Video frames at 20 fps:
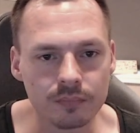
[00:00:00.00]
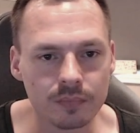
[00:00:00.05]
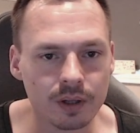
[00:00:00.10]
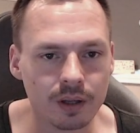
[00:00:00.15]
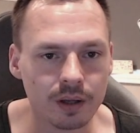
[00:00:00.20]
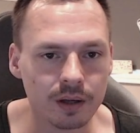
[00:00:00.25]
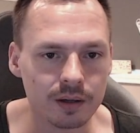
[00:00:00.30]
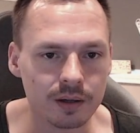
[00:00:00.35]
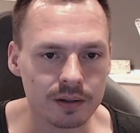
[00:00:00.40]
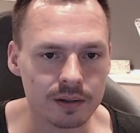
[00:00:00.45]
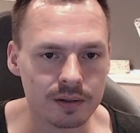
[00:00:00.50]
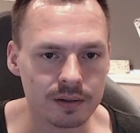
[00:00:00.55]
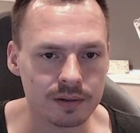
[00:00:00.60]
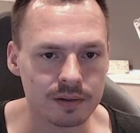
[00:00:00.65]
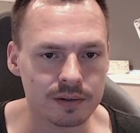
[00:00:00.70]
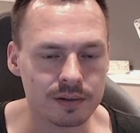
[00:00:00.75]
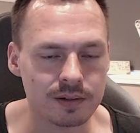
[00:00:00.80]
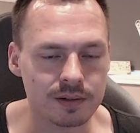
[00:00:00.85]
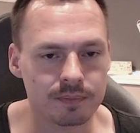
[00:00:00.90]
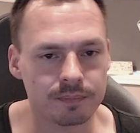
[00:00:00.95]

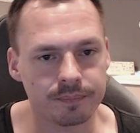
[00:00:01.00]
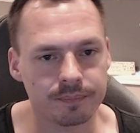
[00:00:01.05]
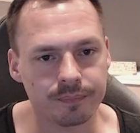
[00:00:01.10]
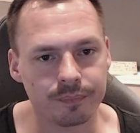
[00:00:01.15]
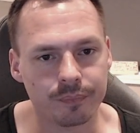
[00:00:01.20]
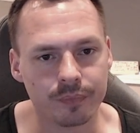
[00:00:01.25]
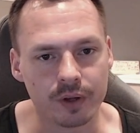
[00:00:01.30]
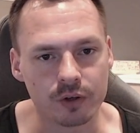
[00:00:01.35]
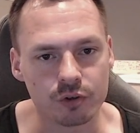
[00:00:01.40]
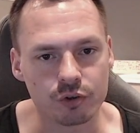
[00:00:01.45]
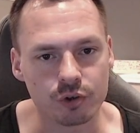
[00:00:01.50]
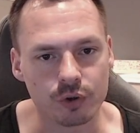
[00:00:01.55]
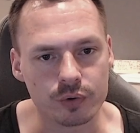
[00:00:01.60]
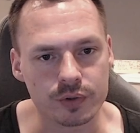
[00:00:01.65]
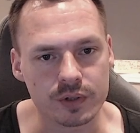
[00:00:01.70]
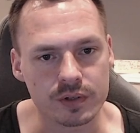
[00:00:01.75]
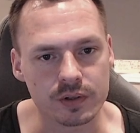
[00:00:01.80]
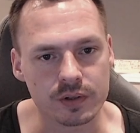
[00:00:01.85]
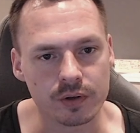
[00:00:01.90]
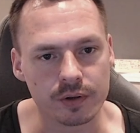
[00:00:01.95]
and that shows
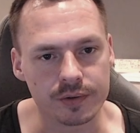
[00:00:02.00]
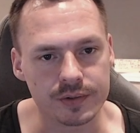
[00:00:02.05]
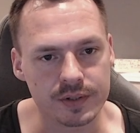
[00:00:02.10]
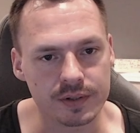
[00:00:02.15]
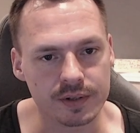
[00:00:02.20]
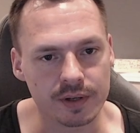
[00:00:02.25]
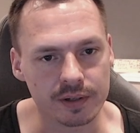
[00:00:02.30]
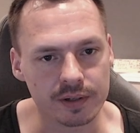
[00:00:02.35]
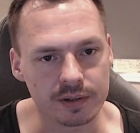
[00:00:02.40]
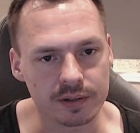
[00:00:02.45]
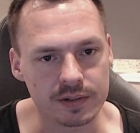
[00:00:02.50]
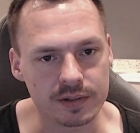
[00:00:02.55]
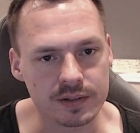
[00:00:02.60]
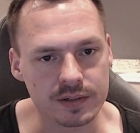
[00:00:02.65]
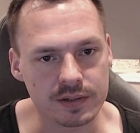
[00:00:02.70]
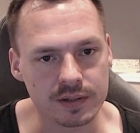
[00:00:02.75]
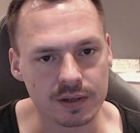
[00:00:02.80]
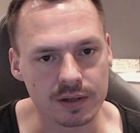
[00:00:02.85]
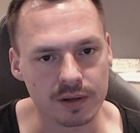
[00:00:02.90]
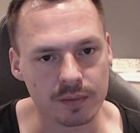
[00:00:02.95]
as long as the title
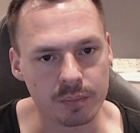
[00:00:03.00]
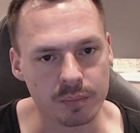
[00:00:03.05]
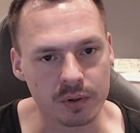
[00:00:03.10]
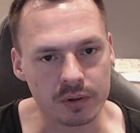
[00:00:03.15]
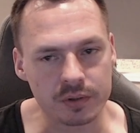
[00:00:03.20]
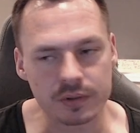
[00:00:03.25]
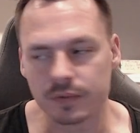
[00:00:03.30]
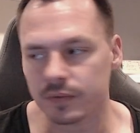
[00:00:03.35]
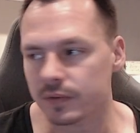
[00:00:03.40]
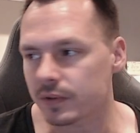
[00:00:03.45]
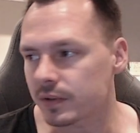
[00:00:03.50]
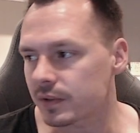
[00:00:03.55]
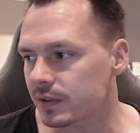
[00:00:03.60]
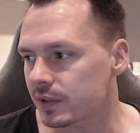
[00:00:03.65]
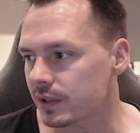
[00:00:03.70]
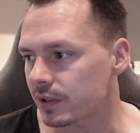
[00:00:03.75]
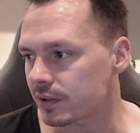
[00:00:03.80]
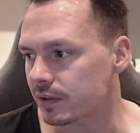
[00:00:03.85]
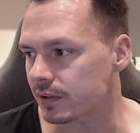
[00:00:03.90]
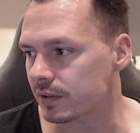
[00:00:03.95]
is part of the
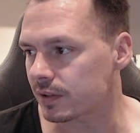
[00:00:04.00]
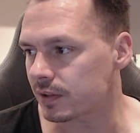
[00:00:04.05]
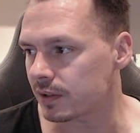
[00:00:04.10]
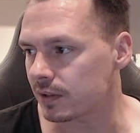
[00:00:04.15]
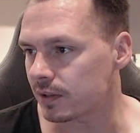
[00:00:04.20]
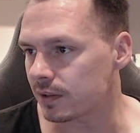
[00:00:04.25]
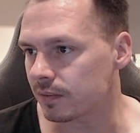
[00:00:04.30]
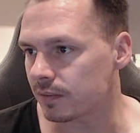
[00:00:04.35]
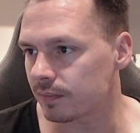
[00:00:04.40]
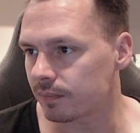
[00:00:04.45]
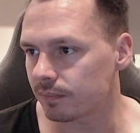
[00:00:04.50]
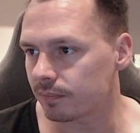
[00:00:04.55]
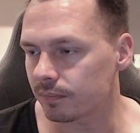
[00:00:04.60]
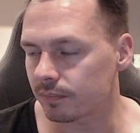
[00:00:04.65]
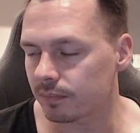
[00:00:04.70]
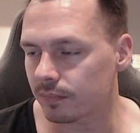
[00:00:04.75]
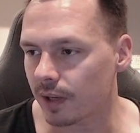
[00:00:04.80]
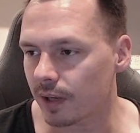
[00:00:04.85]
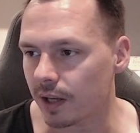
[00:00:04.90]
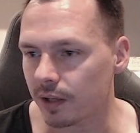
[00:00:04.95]
CRT
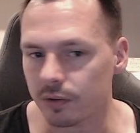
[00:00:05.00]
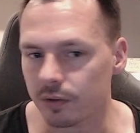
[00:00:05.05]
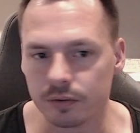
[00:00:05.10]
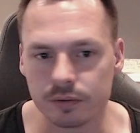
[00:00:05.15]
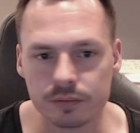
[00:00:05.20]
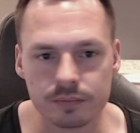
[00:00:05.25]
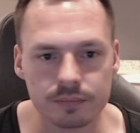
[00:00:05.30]
header.